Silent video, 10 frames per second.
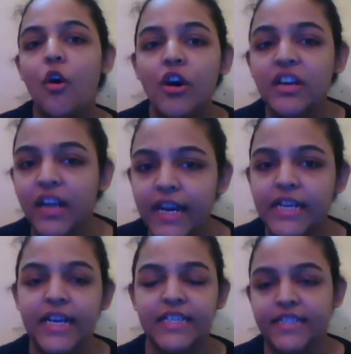online
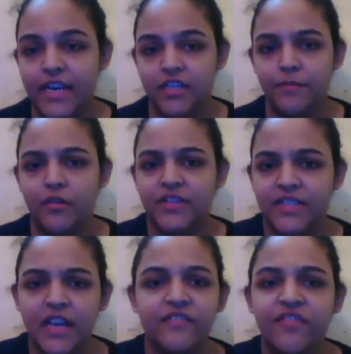content about
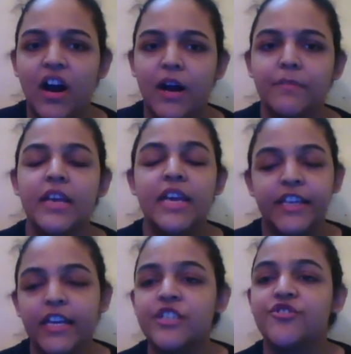self-harm
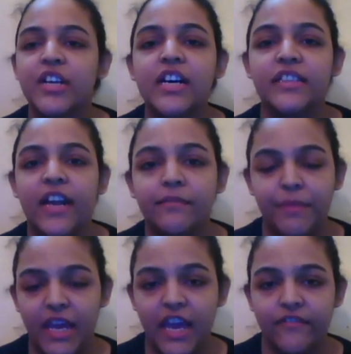can trigger that
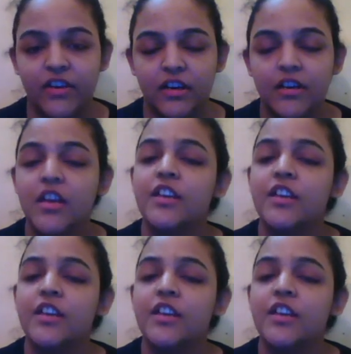behavior.